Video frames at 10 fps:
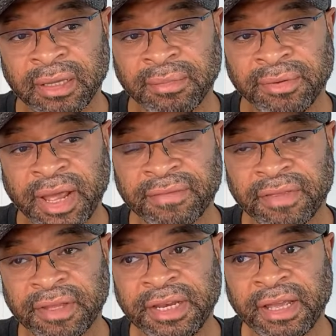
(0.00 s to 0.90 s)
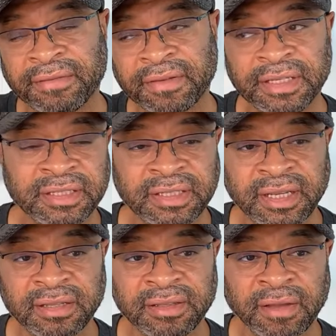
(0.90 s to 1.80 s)
but after the
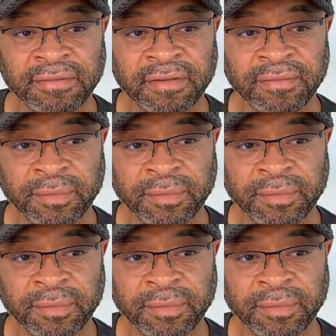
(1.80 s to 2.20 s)
death of